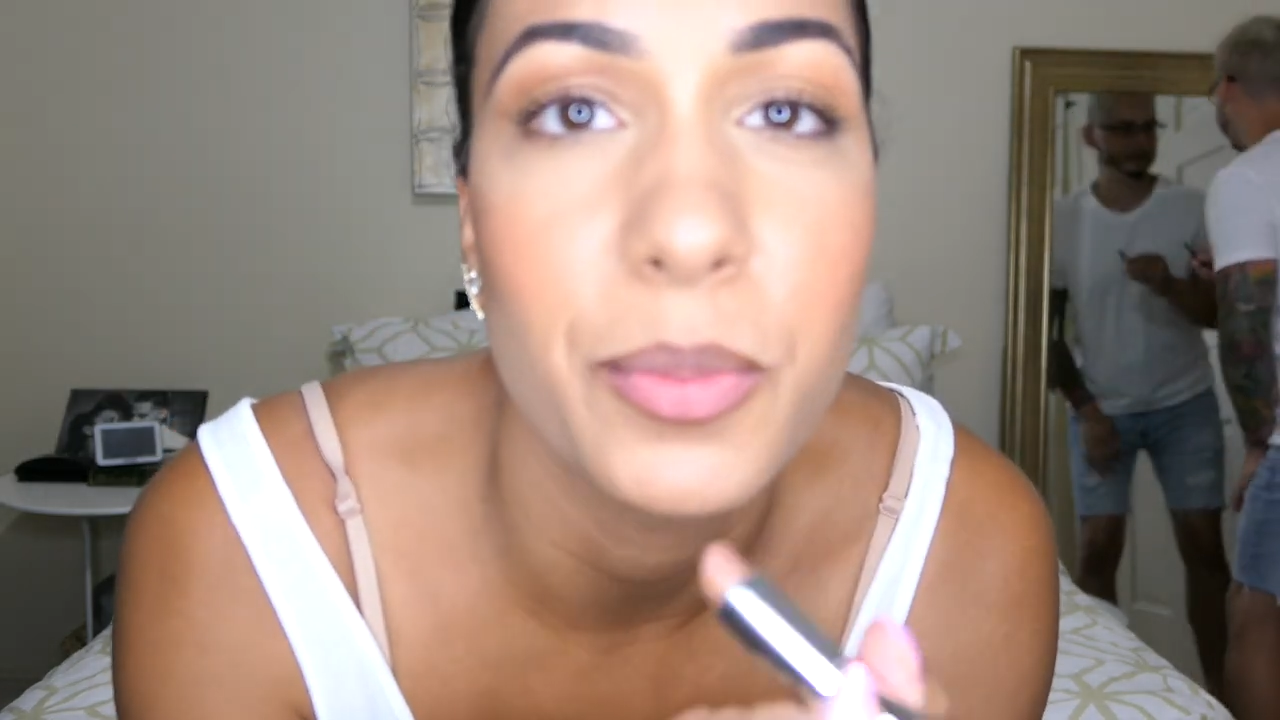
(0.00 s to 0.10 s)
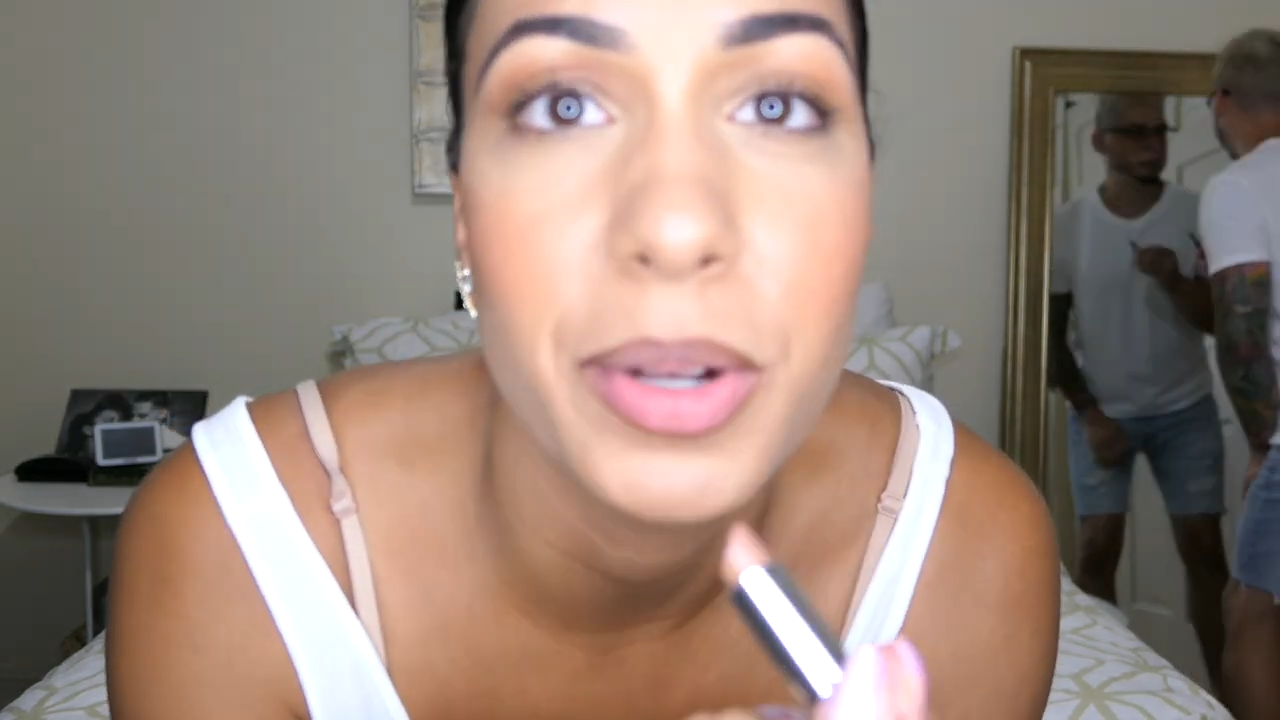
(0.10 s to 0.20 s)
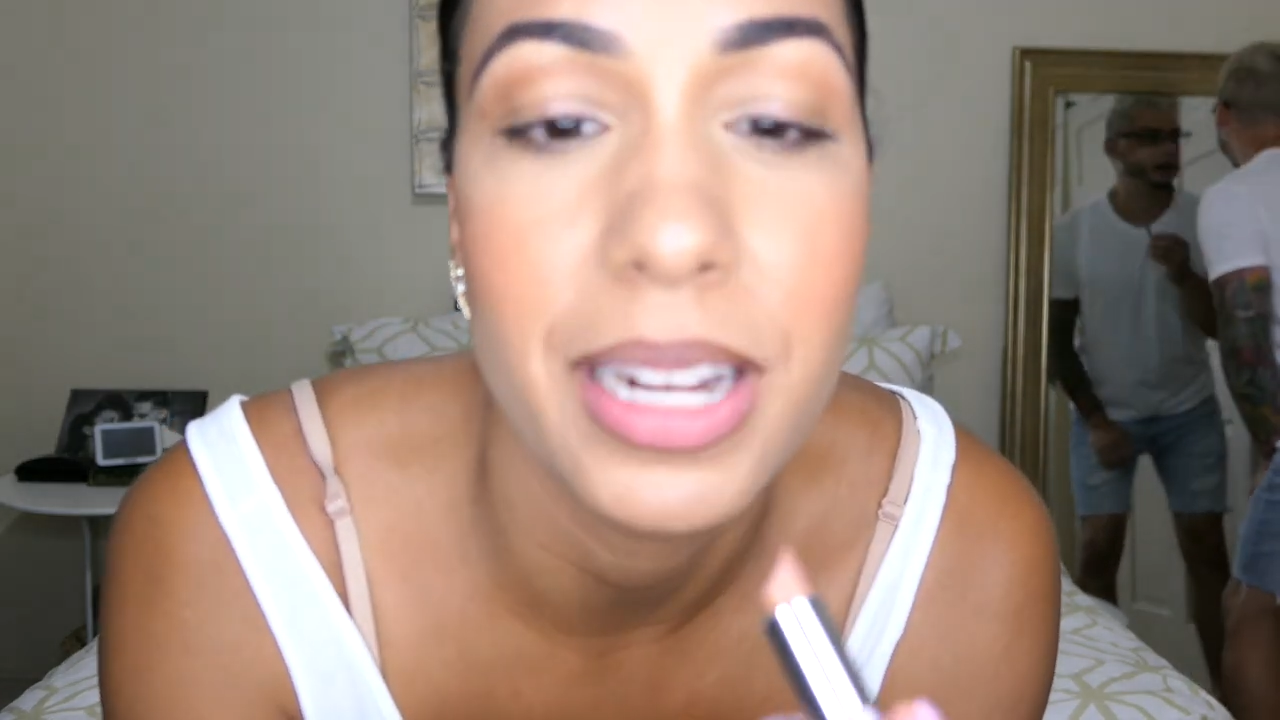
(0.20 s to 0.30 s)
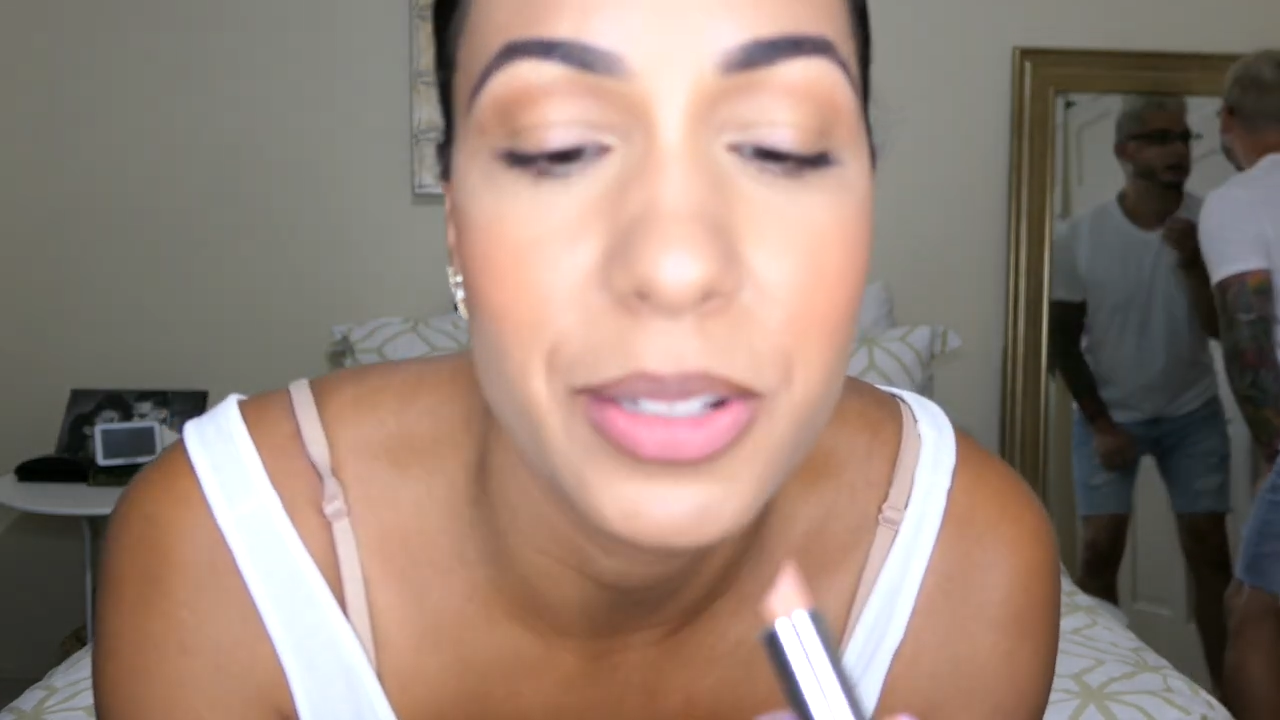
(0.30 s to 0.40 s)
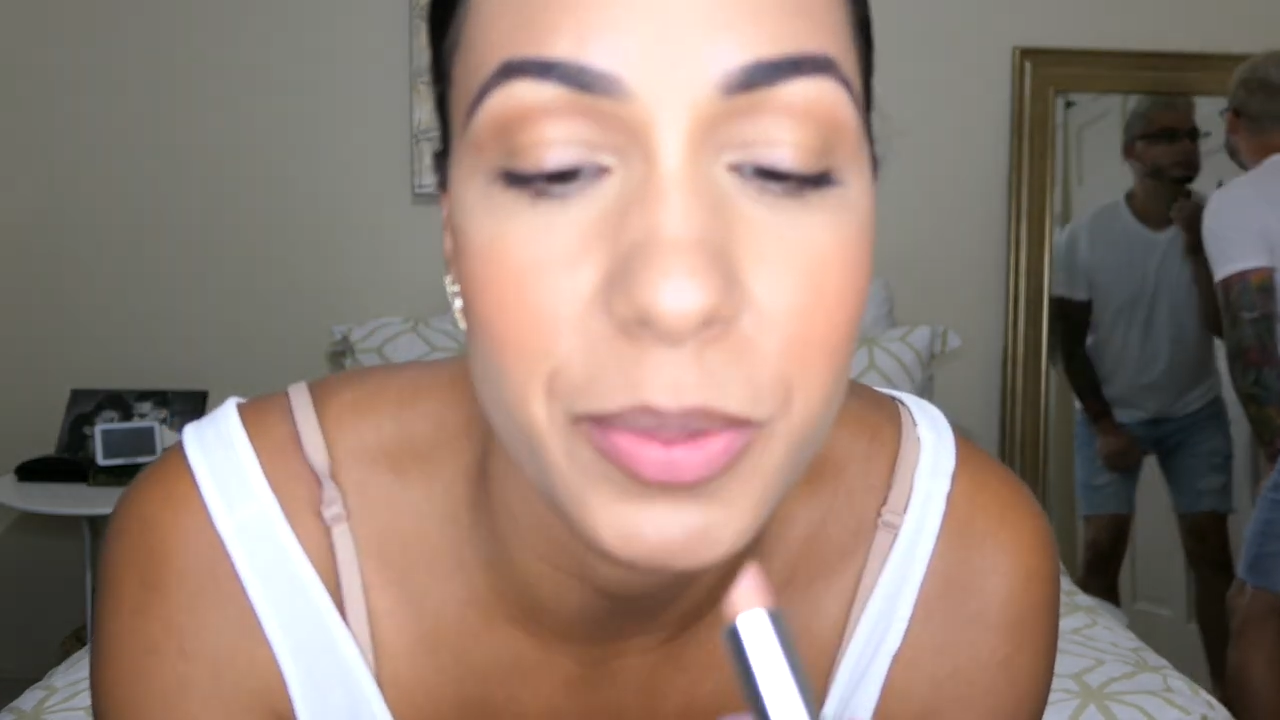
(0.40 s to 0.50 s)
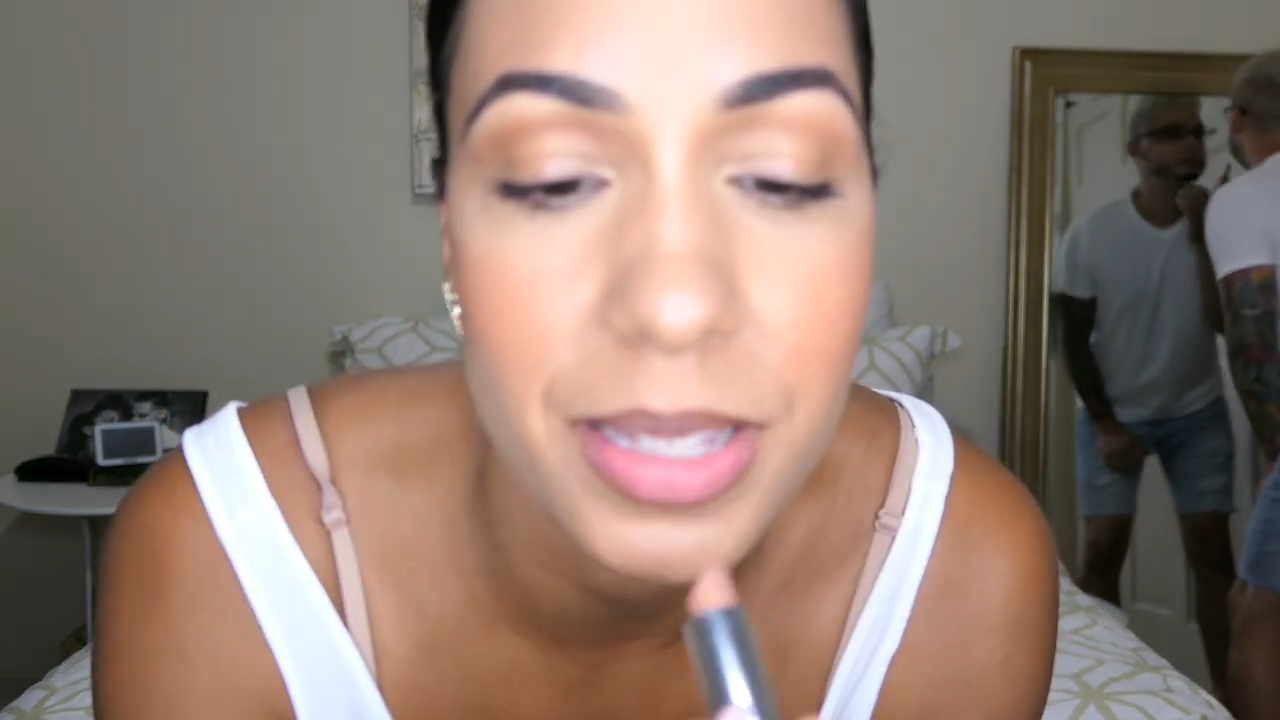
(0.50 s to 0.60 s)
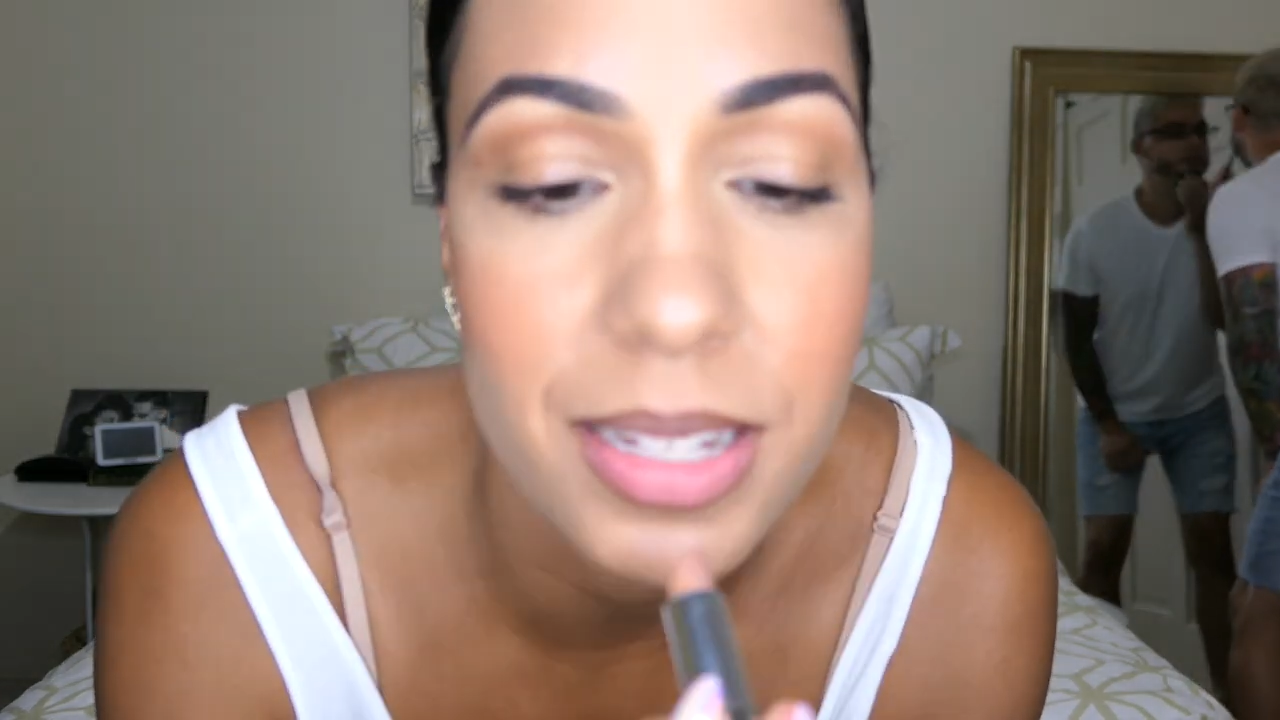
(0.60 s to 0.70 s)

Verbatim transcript: what I do with